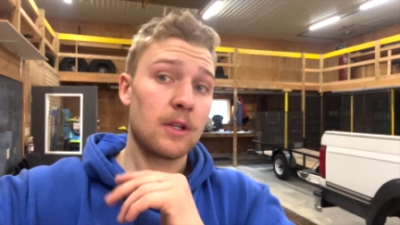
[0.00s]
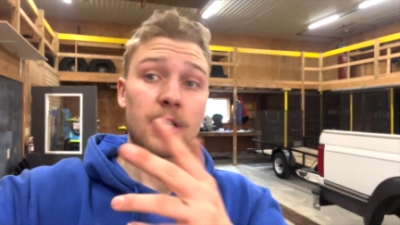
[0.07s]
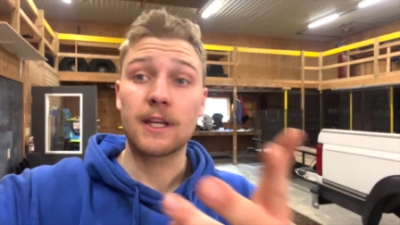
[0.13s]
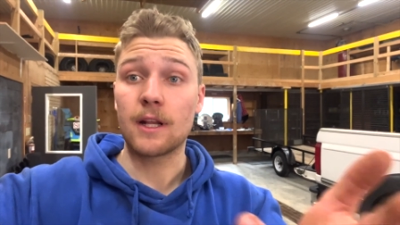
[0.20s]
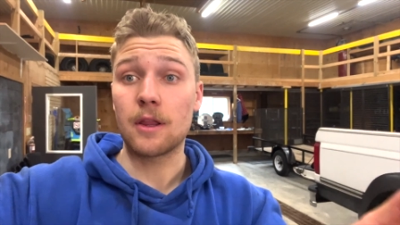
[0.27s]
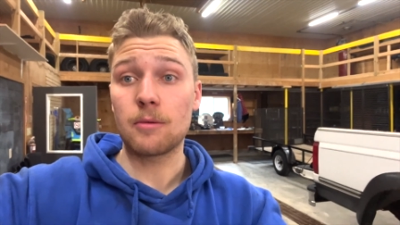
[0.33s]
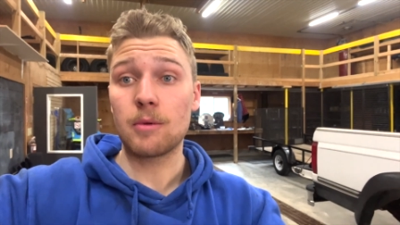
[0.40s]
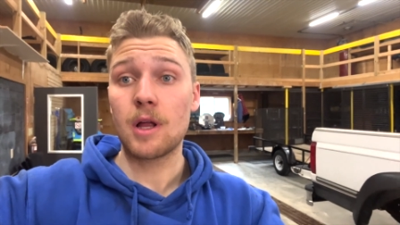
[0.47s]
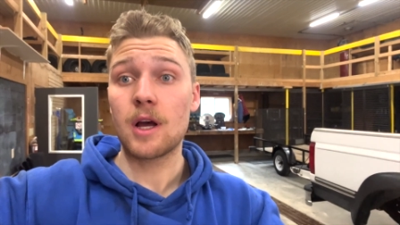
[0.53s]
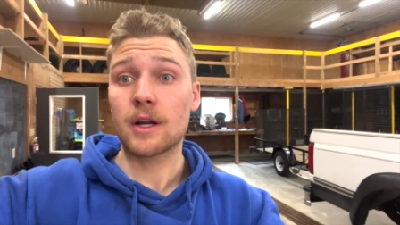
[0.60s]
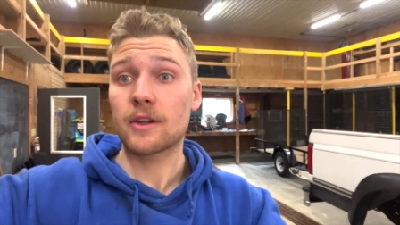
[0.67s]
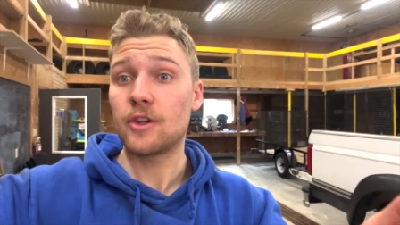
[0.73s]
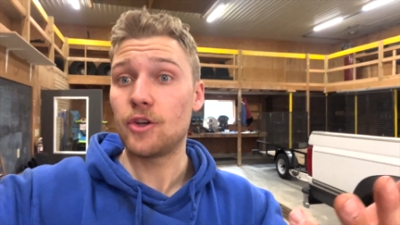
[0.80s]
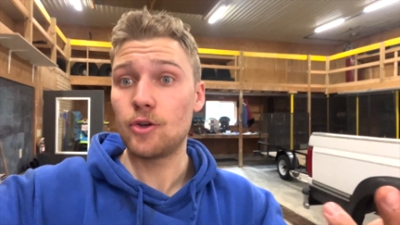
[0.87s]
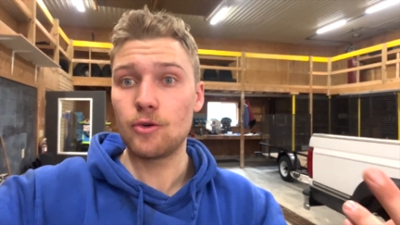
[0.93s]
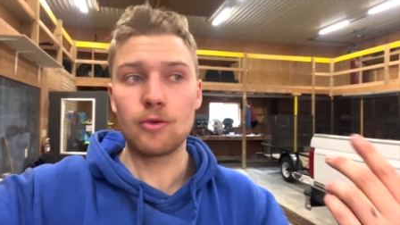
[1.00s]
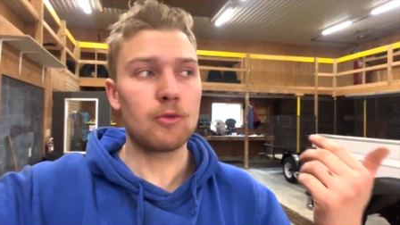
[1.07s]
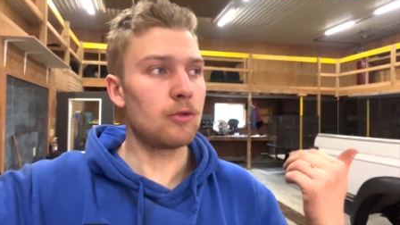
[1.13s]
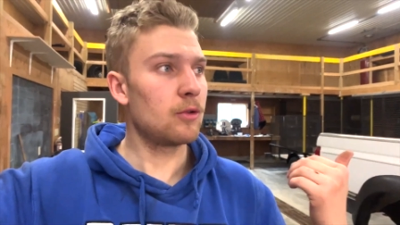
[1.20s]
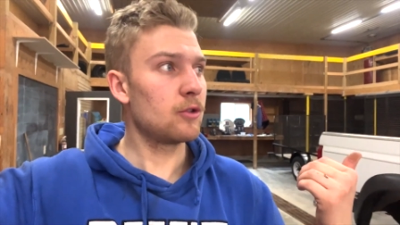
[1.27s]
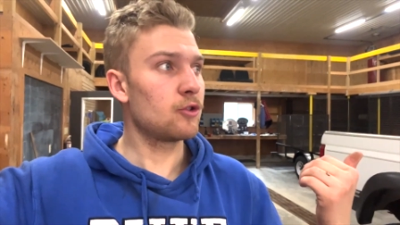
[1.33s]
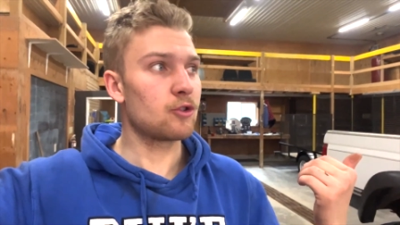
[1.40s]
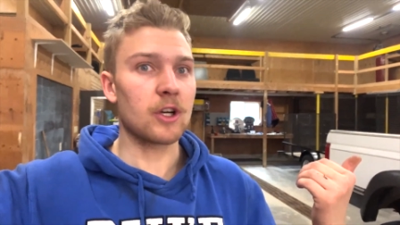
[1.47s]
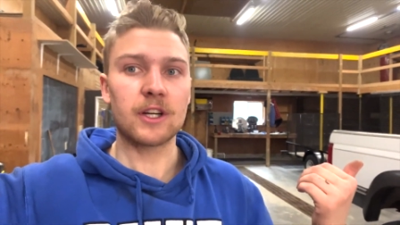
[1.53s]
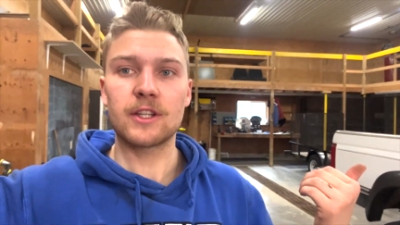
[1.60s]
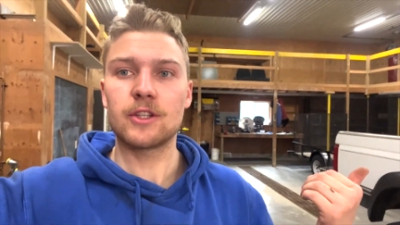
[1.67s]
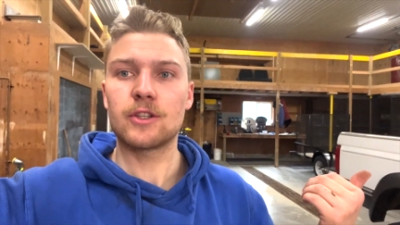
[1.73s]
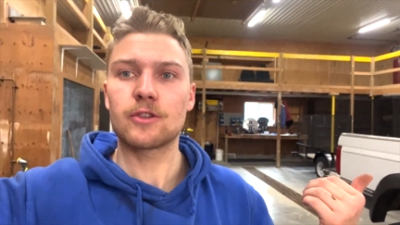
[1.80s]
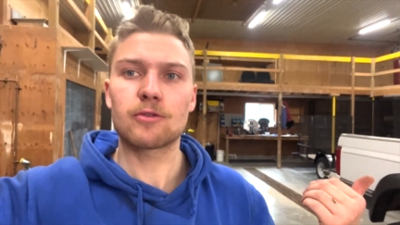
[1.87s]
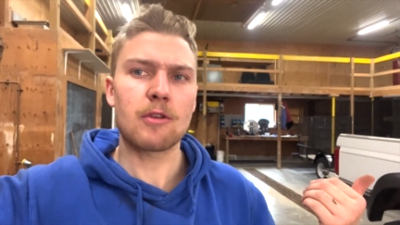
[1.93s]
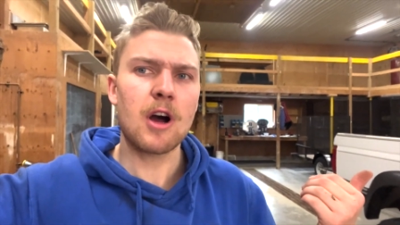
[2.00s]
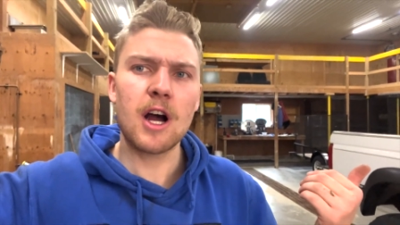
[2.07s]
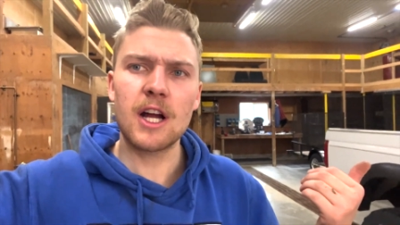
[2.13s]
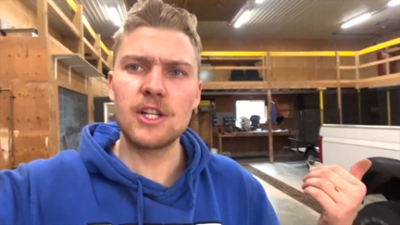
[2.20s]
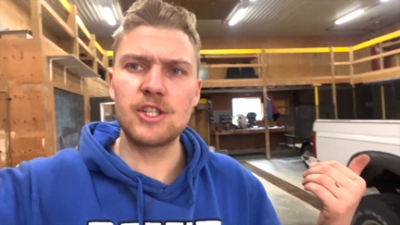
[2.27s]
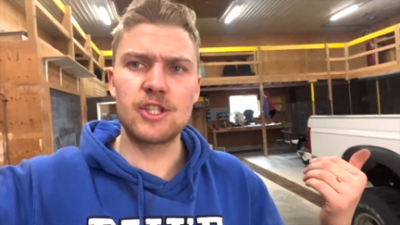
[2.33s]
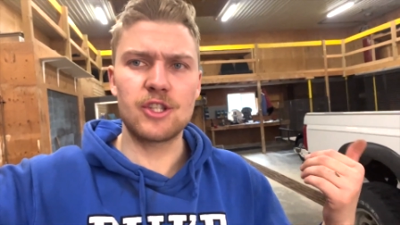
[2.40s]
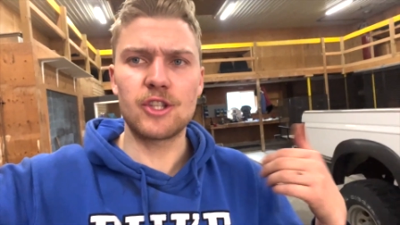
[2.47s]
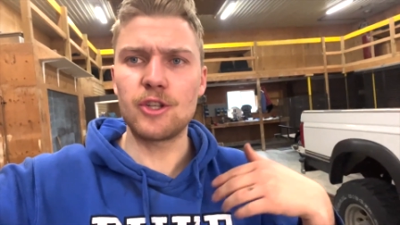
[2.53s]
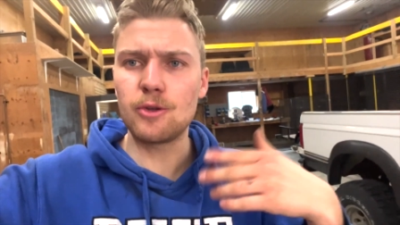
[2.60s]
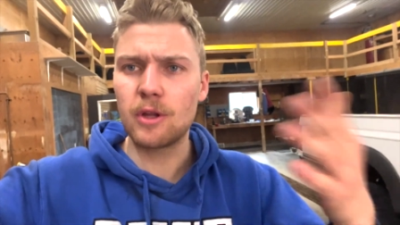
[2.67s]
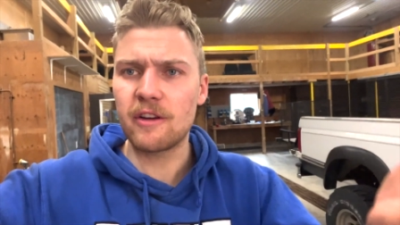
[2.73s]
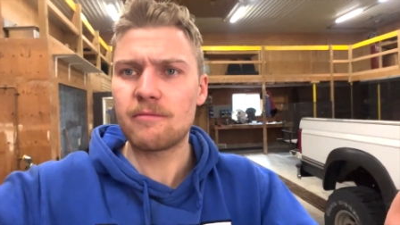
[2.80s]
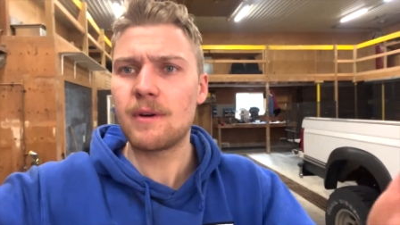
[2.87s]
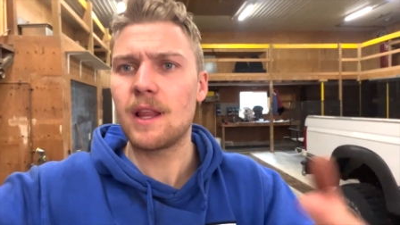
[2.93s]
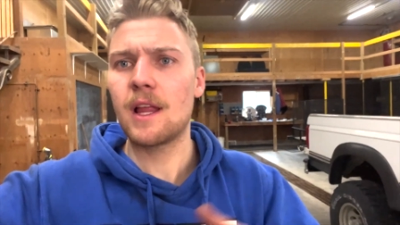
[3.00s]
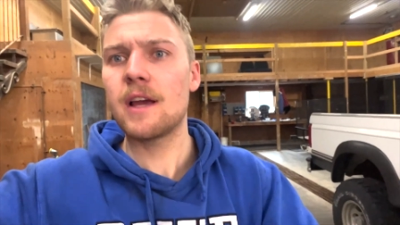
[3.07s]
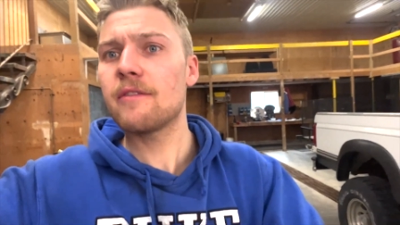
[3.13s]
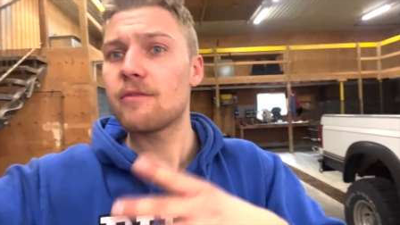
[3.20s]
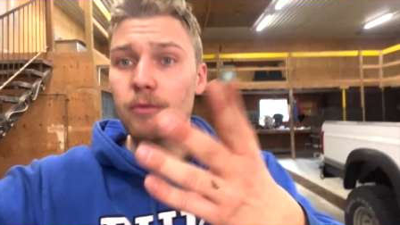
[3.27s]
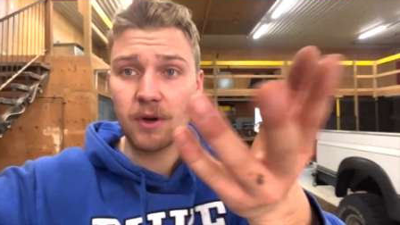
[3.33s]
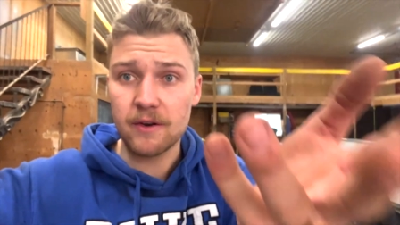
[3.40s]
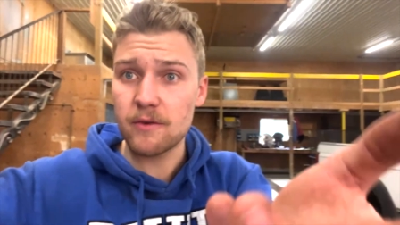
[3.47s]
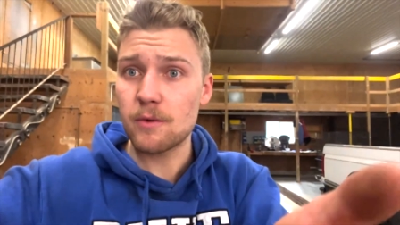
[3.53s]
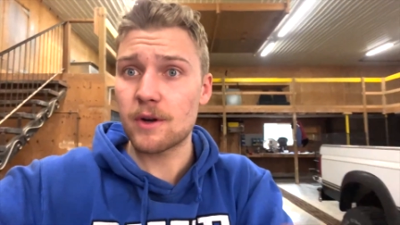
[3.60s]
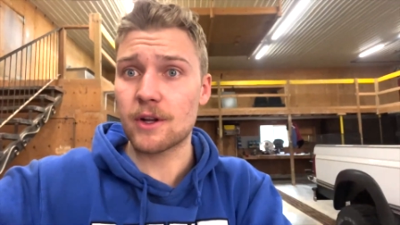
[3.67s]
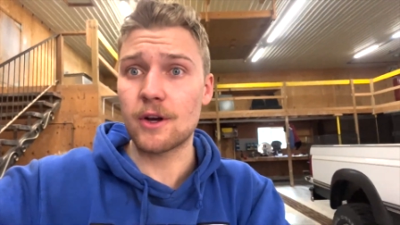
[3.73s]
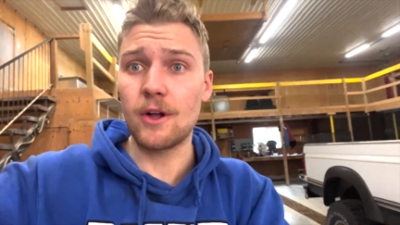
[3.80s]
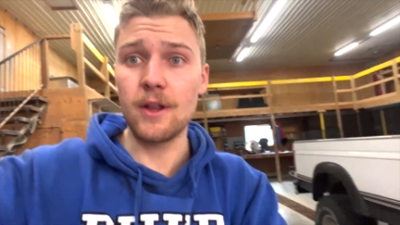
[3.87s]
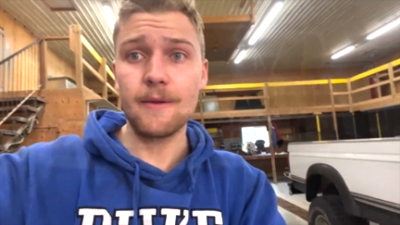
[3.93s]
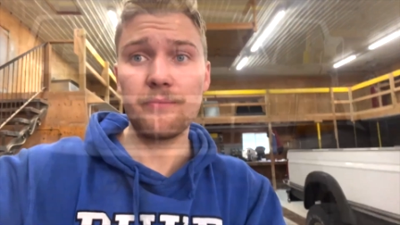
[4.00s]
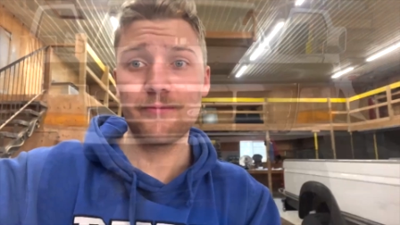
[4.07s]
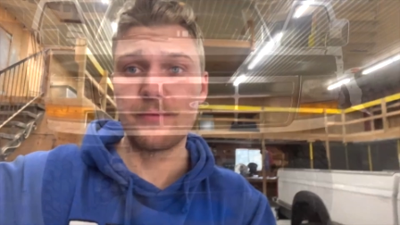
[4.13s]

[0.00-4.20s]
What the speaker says: kid on the block, the new truck in the garage, the new love of my life, whatever you want to call it.